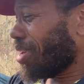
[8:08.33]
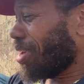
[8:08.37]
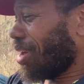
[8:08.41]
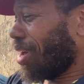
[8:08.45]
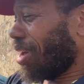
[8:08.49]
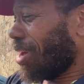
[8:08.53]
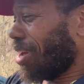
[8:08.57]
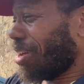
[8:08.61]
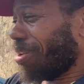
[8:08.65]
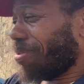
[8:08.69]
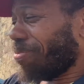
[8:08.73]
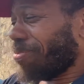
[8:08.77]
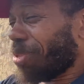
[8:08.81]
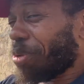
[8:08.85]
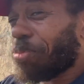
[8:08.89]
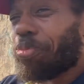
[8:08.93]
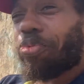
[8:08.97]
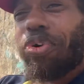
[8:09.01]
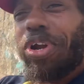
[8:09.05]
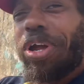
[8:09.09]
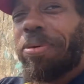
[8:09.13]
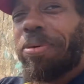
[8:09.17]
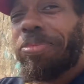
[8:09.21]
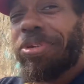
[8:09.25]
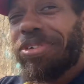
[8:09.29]
um, the
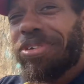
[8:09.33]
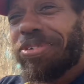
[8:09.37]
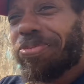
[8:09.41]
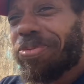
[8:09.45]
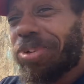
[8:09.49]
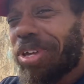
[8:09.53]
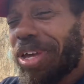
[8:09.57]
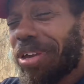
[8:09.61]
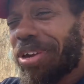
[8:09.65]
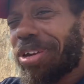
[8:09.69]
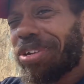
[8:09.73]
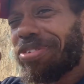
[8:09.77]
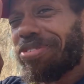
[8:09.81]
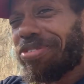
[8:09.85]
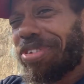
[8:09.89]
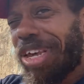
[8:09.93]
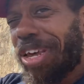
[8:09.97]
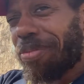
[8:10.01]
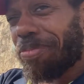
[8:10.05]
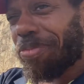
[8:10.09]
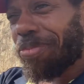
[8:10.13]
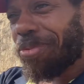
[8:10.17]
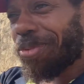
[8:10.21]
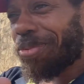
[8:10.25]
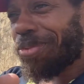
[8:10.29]
premise, we get a
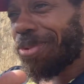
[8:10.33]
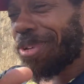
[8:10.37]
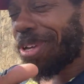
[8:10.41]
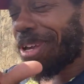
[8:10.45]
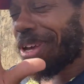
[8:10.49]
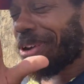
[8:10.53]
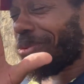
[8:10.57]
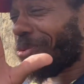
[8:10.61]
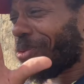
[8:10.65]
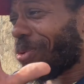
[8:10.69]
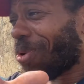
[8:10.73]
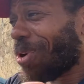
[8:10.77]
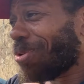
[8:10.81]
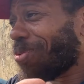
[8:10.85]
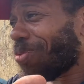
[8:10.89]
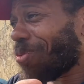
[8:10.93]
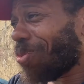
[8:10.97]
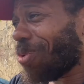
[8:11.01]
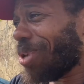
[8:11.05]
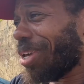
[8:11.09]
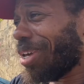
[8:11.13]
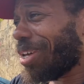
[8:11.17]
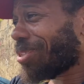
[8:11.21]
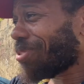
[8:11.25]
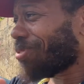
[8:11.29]
sample, we get one
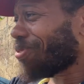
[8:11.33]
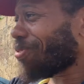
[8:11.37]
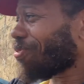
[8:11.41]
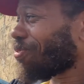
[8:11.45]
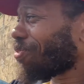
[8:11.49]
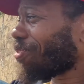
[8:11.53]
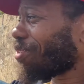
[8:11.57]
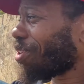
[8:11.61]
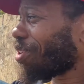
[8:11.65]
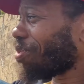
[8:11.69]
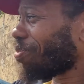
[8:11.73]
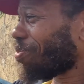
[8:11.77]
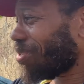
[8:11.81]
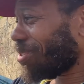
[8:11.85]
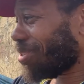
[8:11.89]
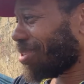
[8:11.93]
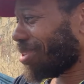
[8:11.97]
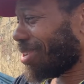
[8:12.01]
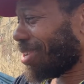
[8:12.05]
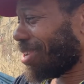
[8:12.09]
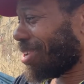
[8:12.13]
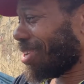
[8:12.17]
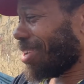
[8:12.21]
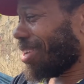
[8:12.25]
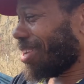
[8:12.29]
week to flip it,
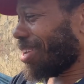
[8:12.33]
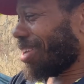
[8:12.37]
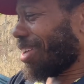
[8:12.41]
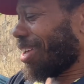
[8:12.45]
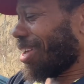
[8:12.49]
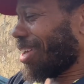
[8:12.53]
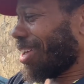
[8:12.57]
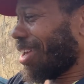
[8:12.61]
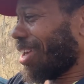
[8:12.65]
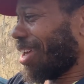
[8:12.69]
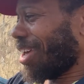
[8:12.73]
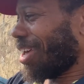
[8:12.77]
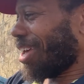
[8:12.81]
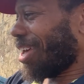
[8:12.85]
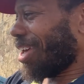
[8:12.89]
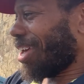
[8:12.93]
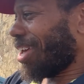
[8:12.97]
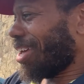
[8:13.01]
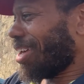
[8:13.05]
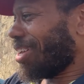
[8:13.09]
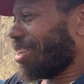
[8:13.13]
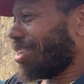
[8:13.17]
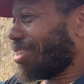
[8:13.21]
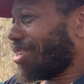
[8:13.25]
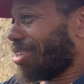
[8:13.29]

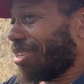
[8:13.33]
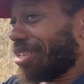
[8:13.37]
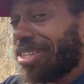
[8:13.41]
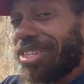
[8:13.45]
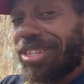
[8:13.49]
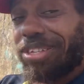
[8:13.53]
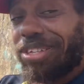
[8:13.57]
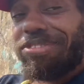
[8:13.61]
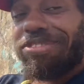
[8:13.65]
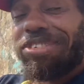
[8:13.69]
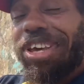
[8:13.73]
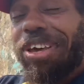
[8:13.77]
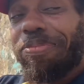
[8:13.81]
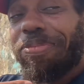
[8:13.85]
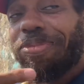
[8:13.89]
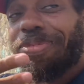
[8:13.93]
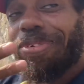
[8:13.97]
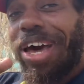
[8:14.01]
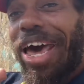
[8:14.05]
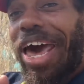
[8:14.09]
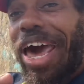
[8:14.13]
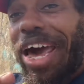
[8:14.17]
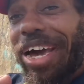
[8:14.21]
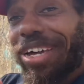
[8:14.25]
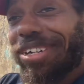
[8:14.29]
and this sample
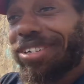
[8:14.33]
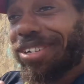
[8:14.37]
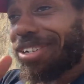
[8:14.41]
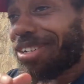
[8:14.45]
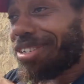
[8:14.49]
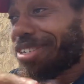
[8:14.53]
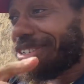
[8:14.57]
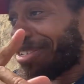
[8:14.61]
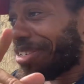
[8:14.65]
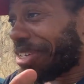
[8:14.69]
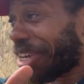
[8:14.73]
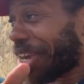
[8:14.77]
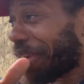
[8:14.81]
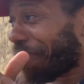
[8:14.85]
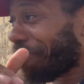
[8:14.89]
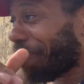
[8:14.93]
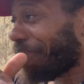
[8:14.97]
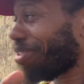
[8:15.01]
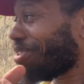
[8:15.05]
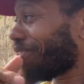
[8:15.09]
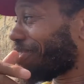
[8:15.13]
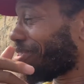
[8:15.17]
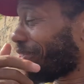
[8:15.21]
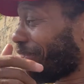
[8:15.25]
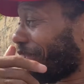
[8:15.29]
actually is a
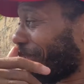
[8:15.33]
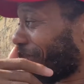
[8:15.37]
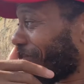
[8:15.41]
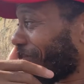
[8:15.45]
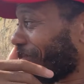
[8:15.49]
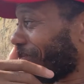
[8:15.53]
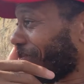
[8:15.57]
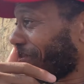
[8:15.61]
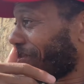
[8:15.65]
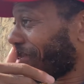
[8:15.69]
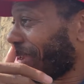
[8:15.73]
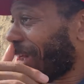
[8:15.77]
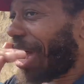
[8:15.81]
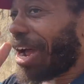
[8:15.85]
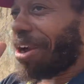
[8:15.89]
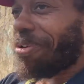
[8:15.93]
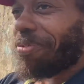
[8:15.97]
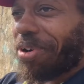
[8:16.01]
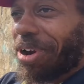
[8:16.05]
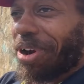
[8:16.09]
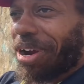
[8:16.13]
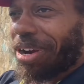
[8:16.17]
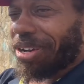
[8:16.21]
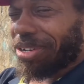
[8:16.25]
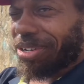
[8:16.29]
Japanese sample,
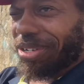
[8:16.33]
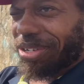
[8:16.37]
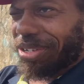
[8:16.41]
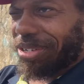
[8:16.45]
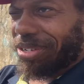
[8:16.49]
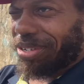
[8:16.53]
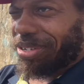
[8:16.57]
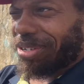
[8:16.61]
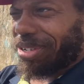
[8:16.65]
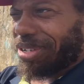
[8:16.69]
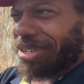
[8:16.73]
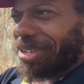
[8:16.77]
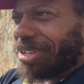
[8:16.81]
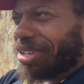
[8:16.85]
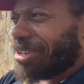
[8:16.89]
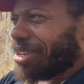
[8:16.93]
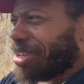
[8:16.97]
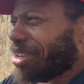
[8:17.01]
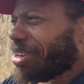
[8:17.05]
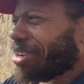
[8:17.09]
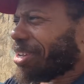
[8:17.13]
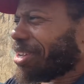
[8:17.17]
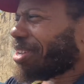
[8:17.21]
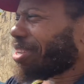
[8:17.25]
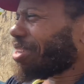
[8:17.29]
ironically.
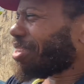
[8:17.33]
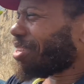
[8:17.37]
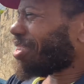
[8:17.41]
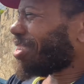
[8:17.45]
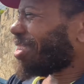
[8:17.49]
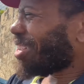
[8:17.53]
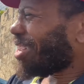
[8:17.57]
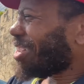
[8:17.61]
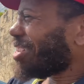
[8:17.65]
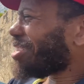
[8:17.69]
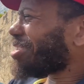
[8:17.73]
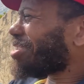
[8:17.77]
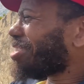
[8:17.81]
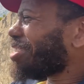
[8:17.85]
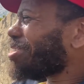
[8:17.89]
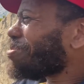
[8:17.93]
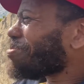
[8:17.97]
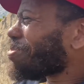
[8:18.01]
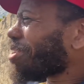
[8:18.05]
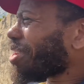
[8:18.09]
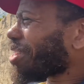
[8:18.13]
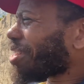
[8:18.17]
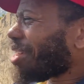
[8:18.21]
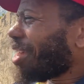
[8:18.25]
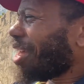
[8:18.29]
It, it seems
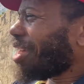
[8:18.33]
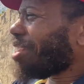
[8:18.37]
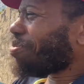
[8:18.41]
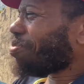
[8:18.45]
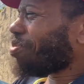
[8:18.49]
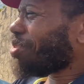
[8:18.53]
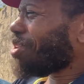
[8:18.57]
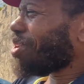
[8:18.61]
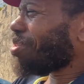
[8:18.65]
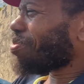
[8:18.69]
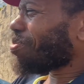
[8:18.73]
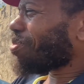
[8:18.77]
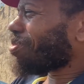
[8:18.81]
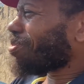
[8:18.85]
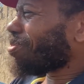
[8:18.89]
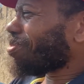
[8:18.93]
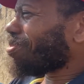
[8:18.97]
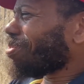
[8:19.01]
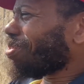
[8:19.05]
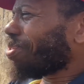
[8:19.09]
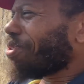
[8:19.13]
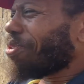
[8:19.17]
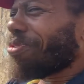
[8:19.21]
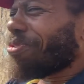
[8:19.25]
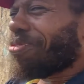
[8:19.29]
like a lot of people,
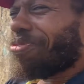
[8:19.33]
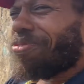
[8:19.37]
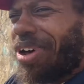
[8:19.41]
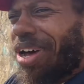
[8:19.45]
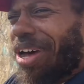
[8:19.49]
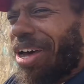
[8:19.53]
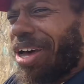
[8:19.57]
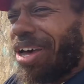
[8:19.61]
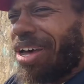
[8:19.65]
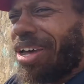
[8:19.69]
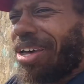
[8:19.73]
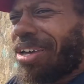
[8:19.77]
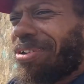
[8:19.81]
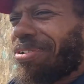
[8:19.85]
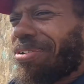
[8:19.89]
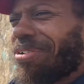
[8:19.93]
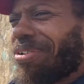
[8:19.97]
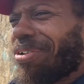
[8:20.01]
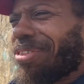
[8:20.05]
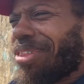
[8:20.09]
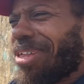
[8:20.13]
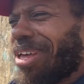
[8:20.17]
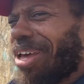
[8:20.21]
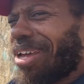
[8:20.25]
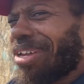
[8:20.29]
lo-fi and
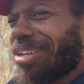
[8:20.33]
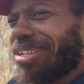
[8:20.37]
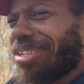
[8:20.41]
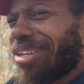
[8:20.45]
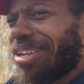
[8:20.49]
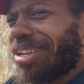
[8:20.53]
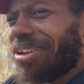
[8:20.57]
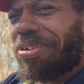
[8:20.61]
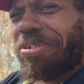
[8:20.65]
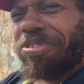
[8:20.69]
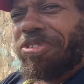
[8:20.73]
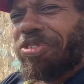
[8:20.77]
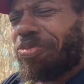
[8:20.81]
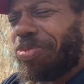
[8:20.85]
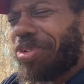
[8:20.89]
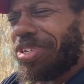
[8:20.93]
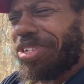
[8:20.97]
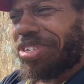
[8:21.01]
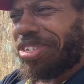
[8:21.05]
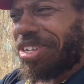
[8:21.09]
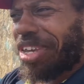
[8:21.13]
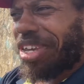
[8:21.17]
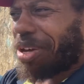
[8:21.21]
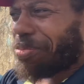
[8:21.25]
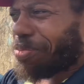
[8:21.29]
all that, they always be
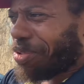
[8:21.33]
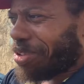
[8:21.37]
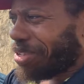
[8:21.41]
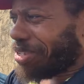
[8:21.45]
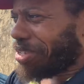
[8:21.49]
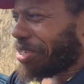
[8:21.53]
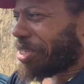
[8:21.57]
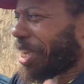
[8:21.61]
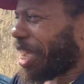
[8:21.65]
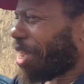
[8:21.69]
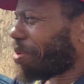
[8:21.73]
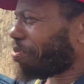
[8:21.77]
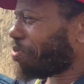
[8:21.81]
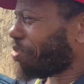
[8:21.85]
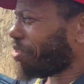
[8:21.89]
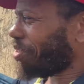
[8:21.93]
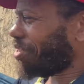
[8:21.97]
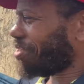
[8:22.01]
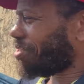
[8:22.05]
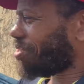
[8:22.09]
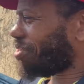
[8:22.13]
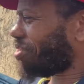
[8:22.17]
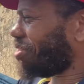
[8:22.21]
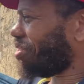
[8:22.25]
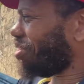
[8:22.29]
sampling
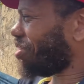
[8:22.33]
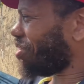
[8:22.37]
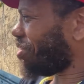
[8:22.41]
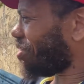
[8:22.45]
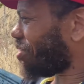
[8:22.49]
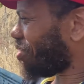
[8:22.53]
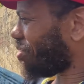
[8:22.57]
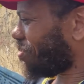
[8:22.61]
Japanese things.